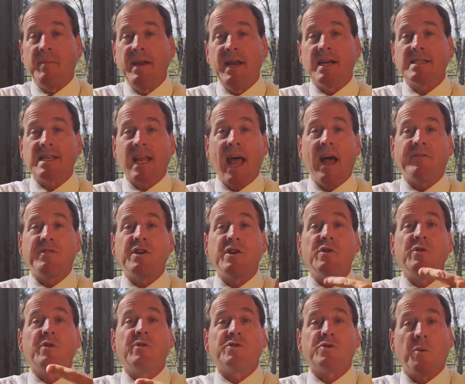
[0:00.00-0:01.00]
he doesn't have to
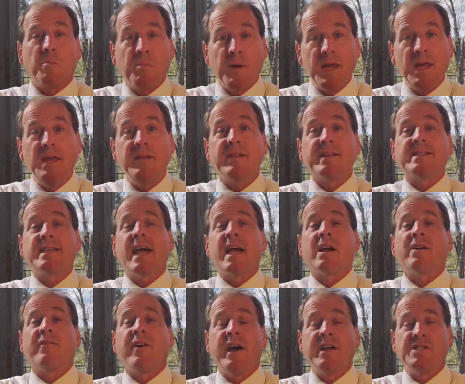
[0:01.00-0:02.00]
do this, repeat the
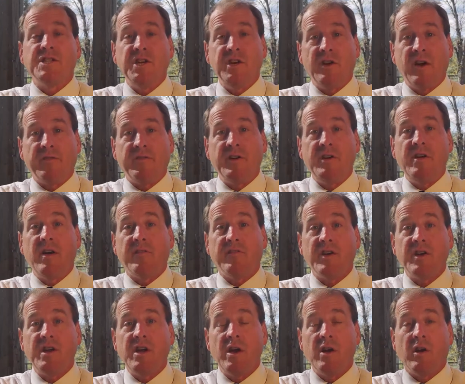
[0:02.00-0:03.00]
sacrifice year after year
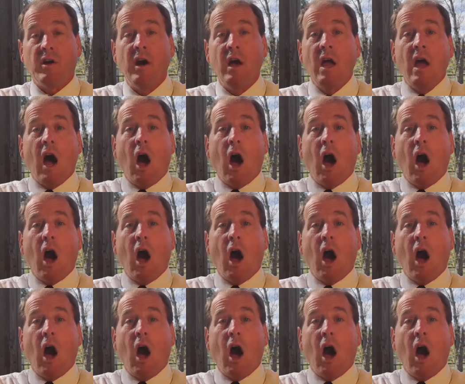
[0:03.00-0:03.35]
after year.